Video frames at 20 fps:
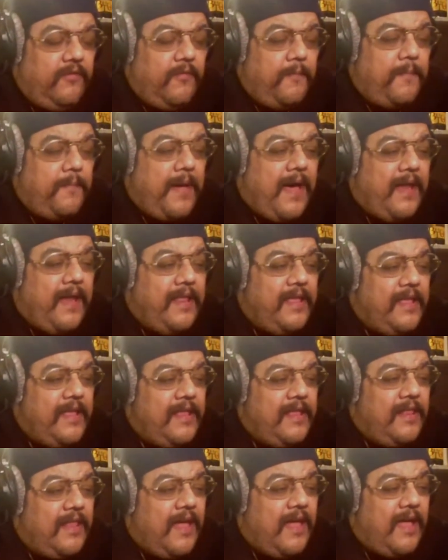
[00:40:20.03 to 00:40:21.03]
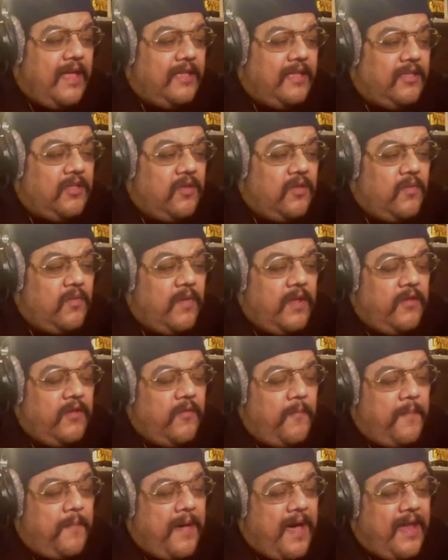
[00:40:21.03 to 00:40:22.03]
Nobody like you, ain't
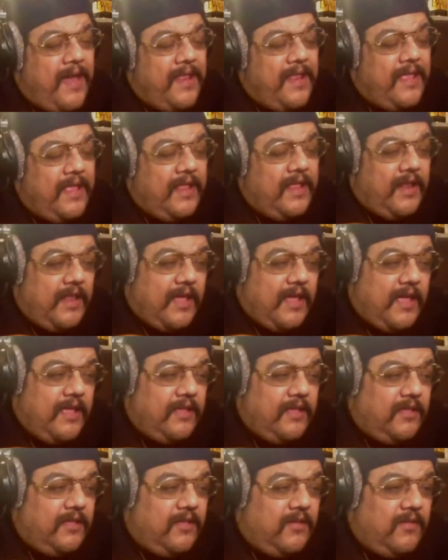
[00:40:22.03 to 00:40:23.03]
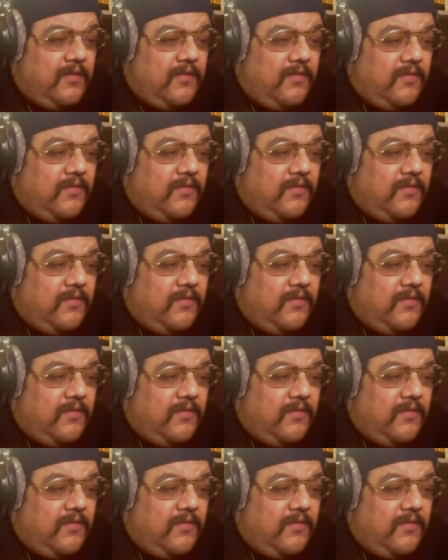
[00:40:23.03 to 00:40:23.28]
nobody like you.